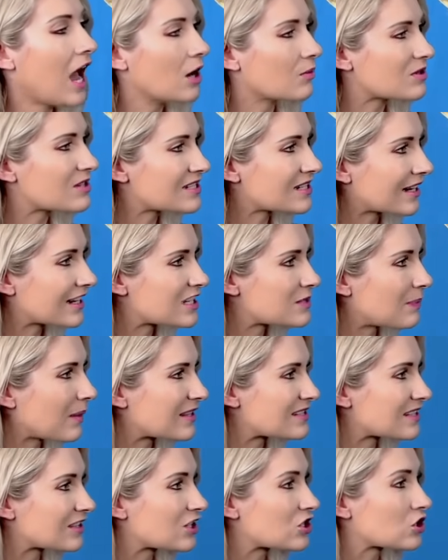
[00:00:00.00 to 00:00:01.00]
and we're still
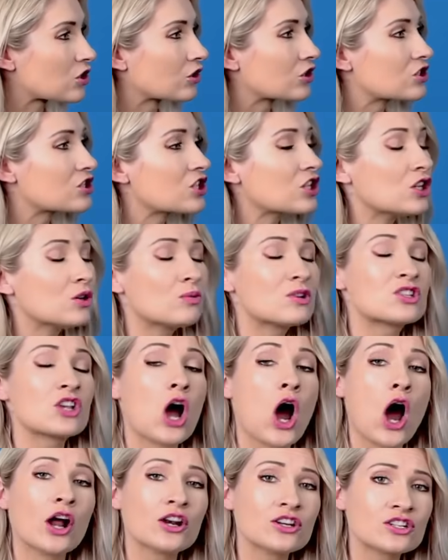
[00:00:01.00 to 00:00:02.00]
expecting this continuous
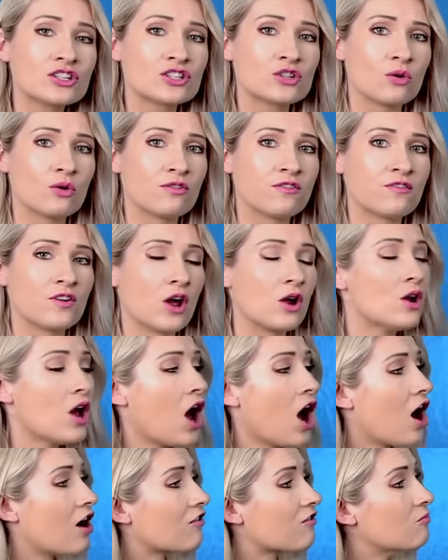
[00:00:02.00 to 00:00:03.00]
onshore flow
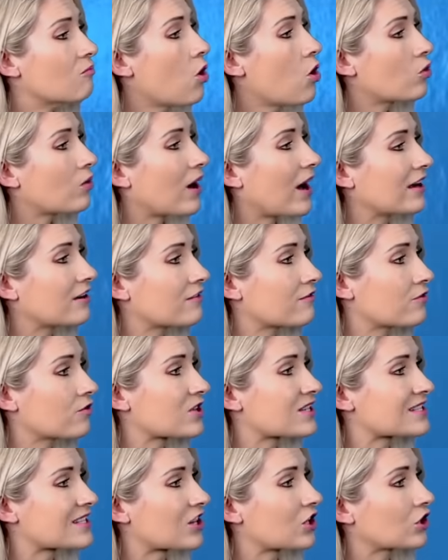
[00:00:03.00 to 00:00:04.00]
of more rain for
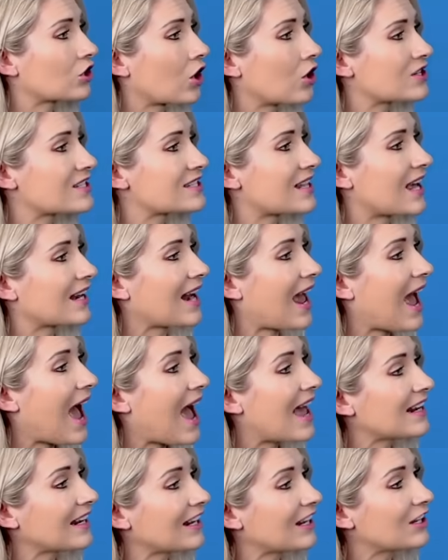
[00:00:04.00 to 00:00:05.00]
the southern coastline
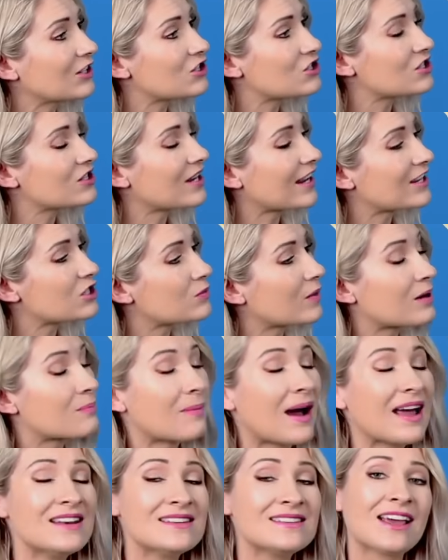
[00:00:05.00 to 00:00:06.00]
and into next week,
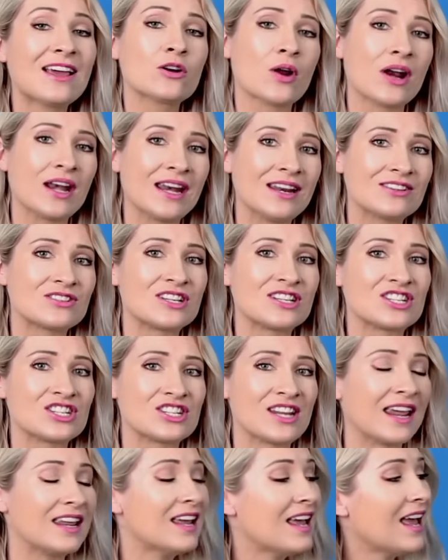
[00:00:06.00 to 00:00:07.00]
Monday on Heritage
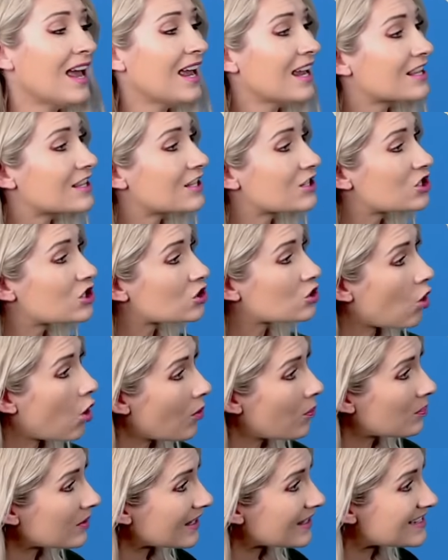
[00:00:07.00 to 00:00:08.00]
Day. The
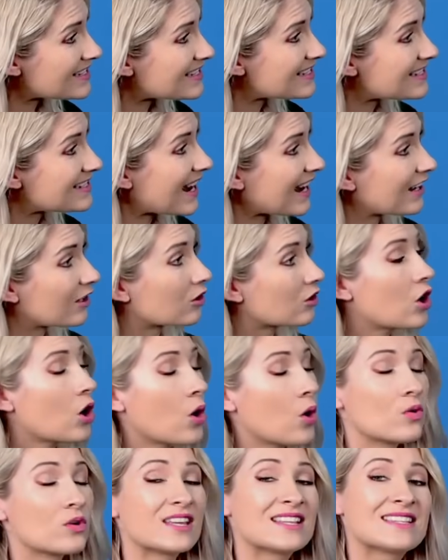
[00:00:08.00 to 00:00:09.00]
Scorpion's tail,
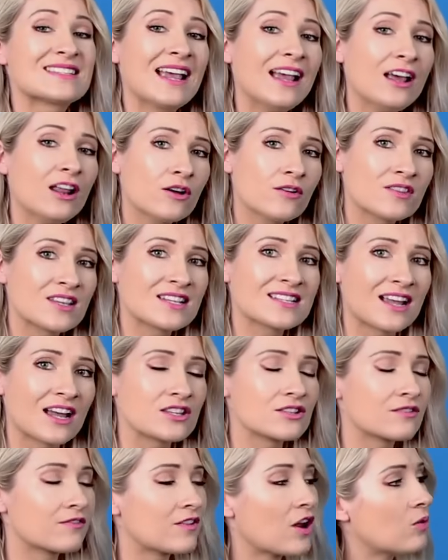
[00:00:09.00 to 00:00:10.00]
or the tail of this
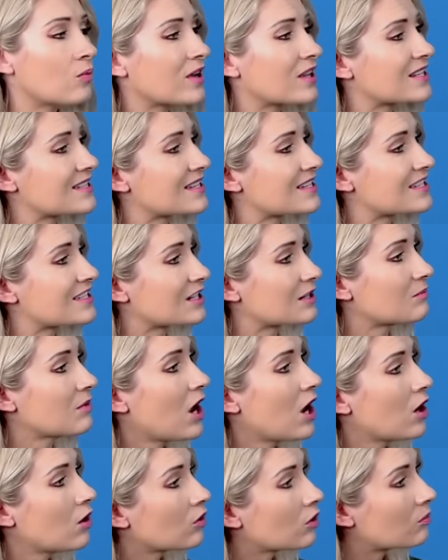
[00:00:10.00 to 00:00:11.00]
cut-of-low weather system,
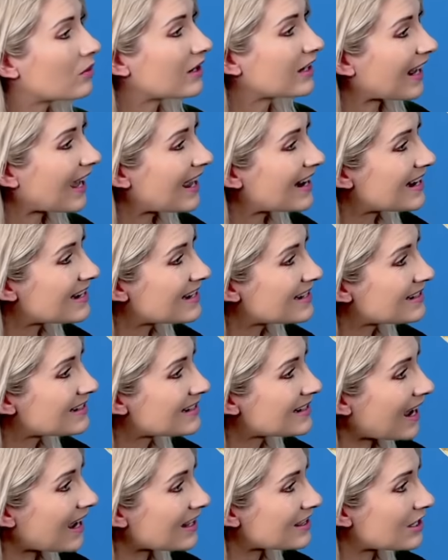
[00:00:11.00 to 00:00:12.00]
will bring
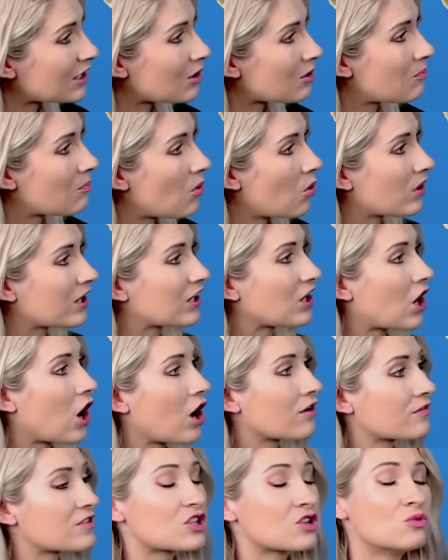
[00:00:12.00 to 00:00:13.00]
another pouring
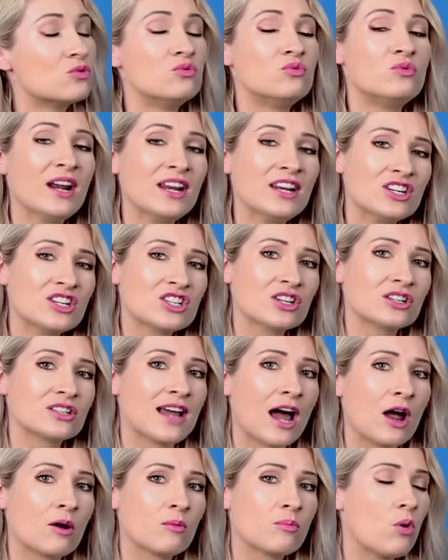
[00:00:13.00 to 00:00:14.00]
of torrential
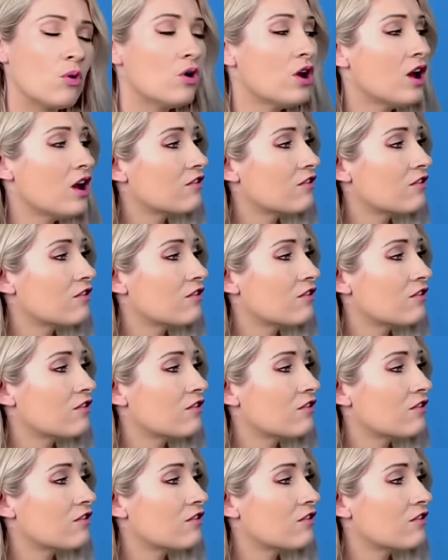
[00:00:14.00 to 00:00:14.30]
downpour